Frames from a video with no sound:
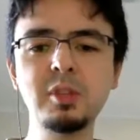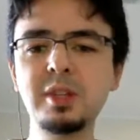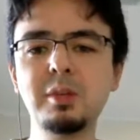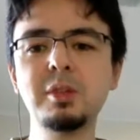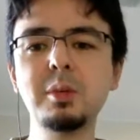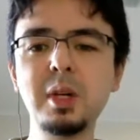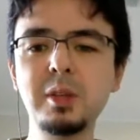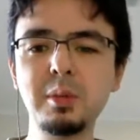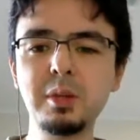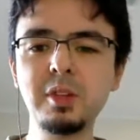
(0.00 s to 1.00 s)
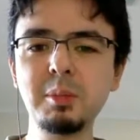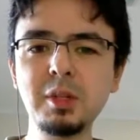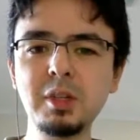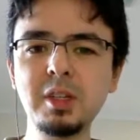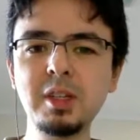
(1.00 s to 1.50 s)
I don't know whether what I'm
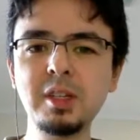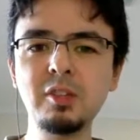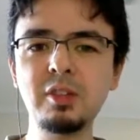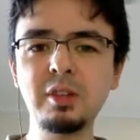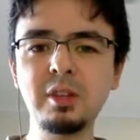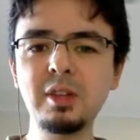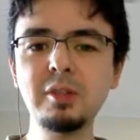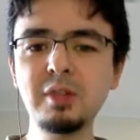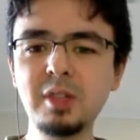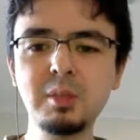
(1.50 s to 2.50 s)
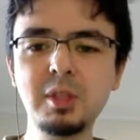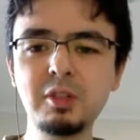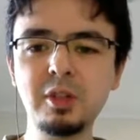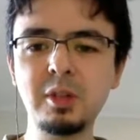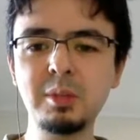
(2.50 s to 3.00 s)
learning is enough to get me a
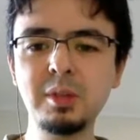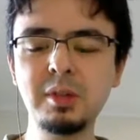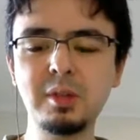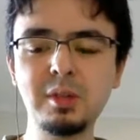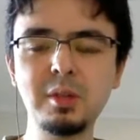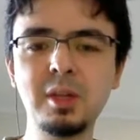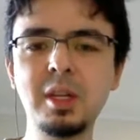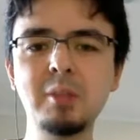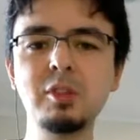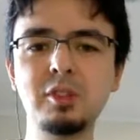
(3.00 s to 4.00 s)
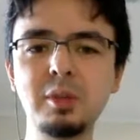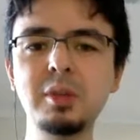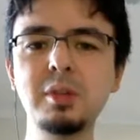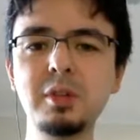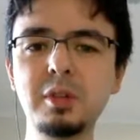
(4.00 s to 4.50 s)
job. I'm just going
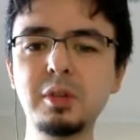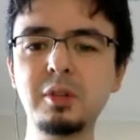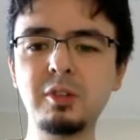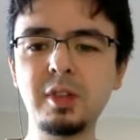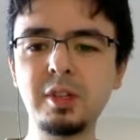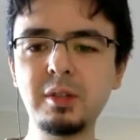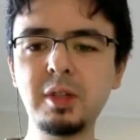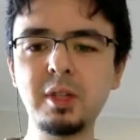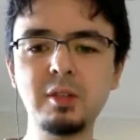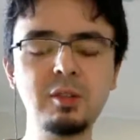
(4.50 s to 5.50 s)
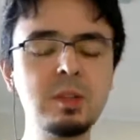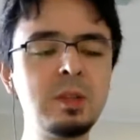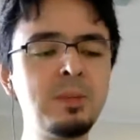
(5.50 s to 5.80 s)
through the course like you guys.